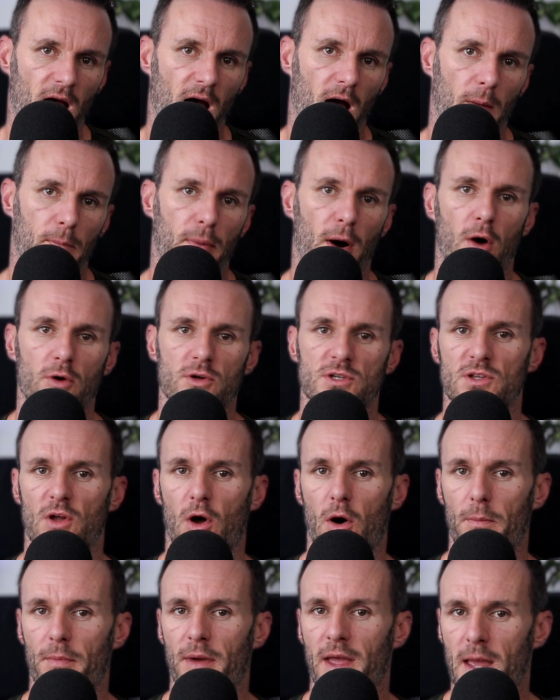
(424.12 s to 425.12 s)
A
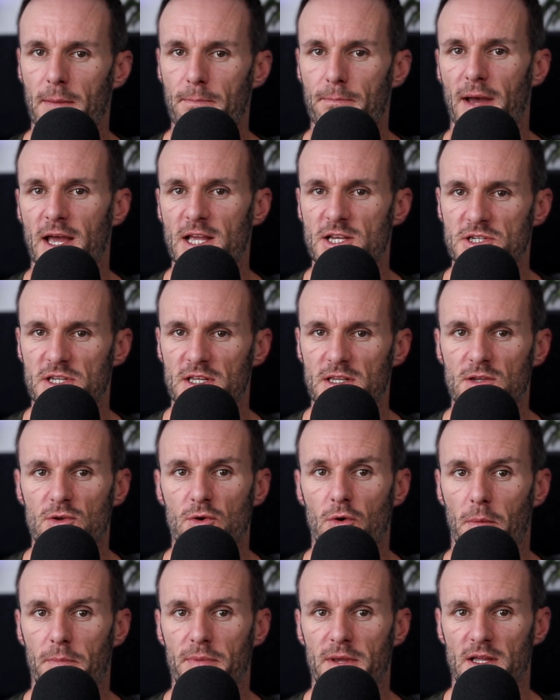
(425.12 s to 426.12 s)
post-op hip patient who
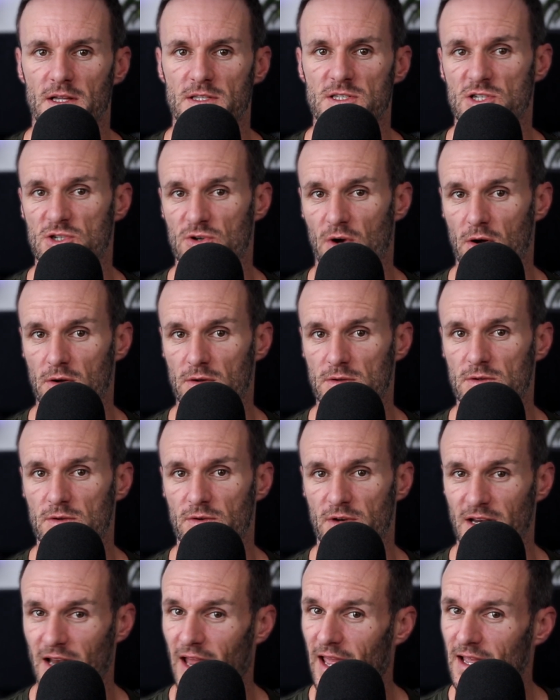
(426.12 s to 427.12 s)
appeared strong to
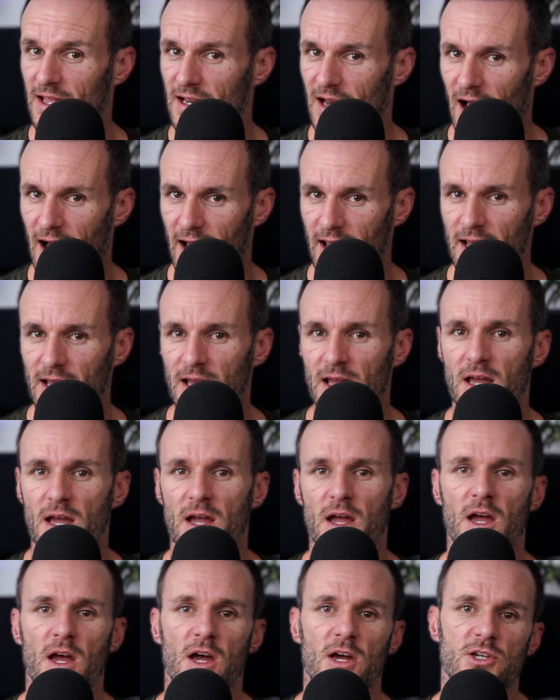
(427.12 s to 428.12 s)
the naked eye
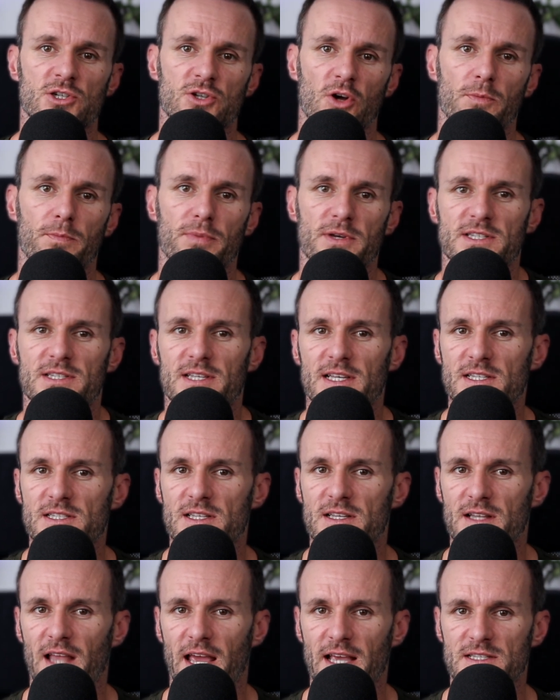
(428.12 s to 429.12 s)
showed
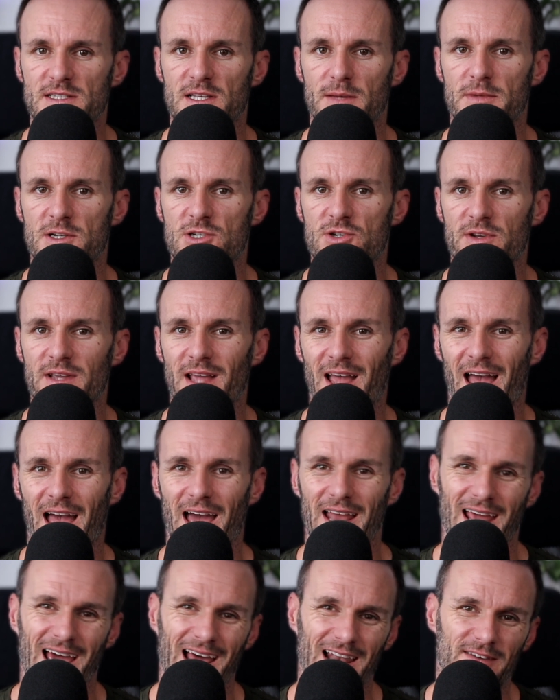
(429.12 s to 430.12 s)
persistent asymmetry
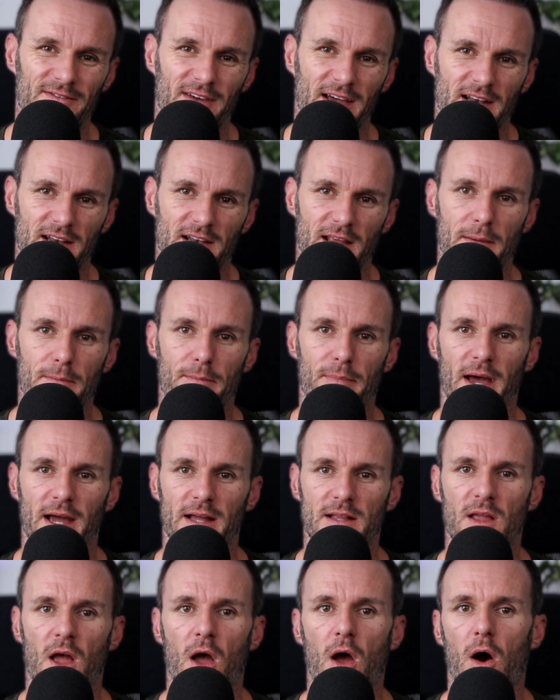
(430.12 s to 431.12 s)
and elevated
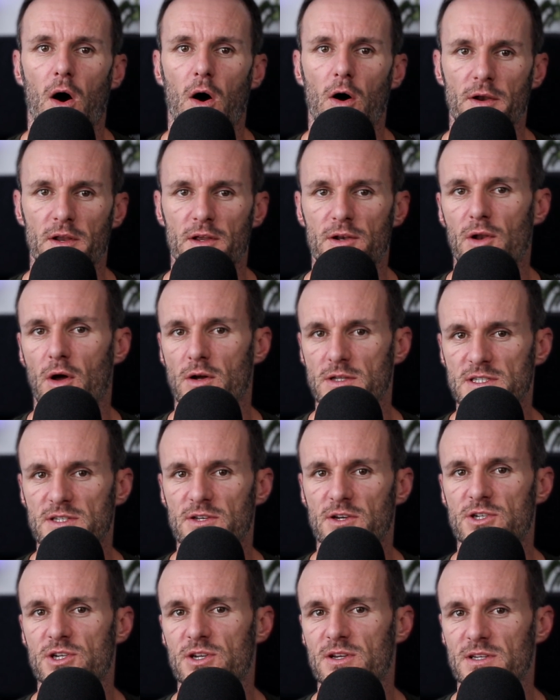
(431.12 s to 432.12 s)
impact on a
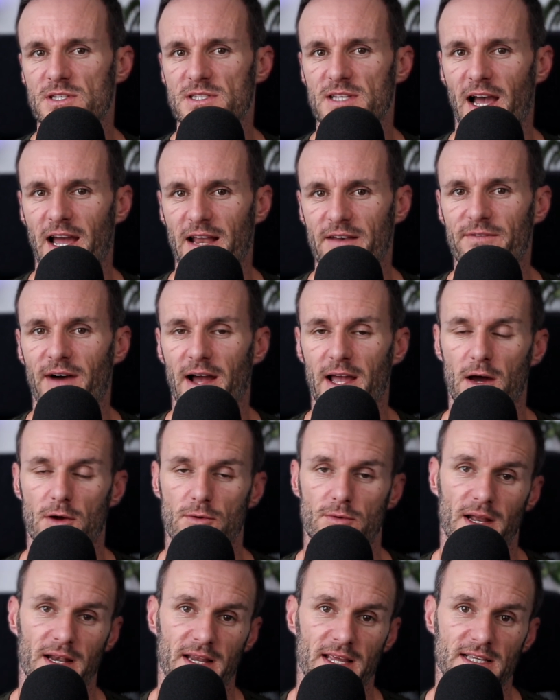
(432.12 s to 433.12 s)
non-surgical site via
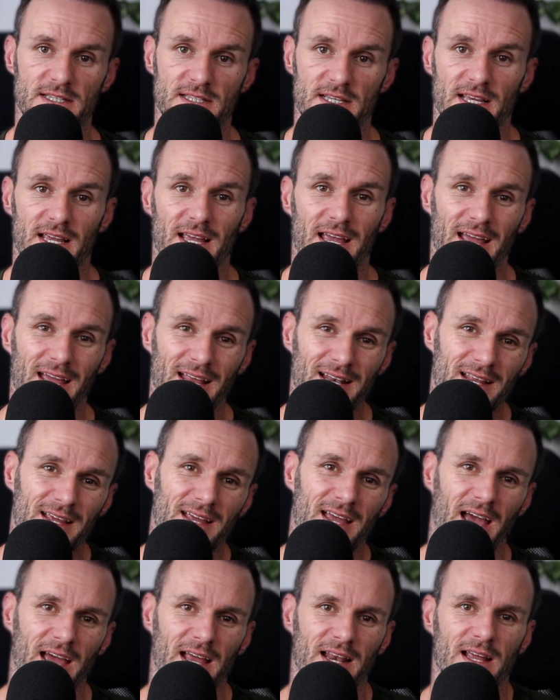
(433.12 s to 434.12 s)
Runeasi,
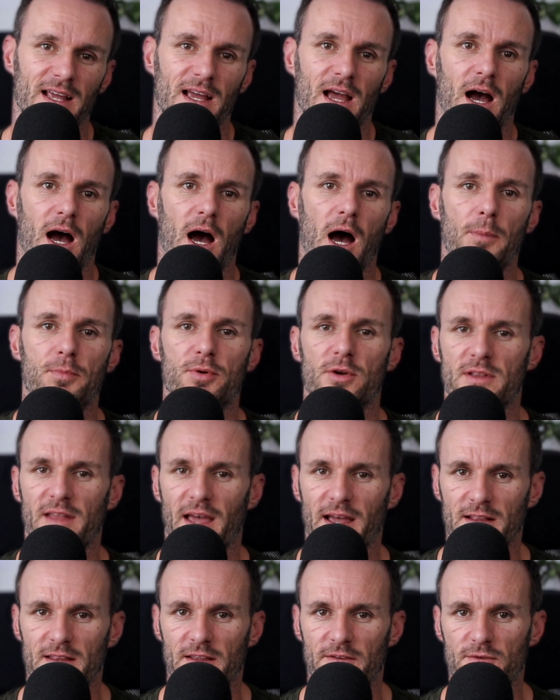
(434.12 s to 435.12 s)
indicating a
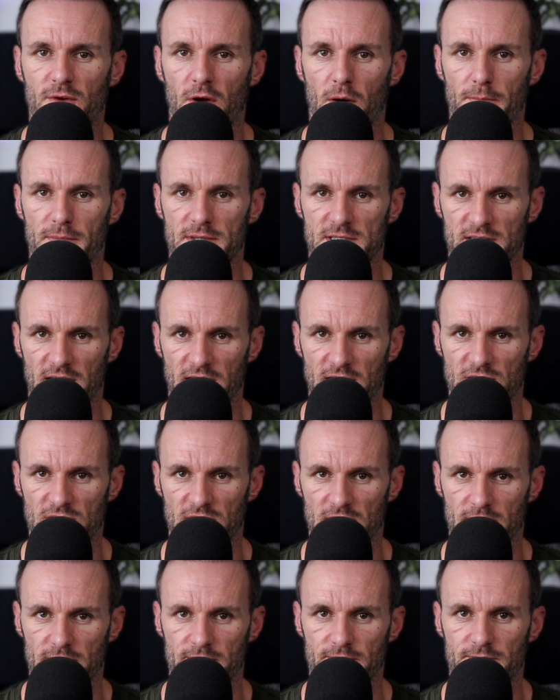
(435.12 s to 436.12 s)
protective
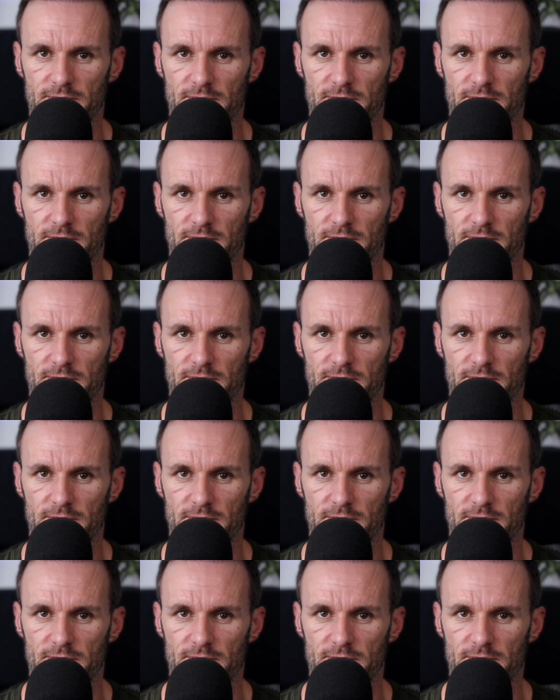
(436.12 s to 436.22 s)
compensation.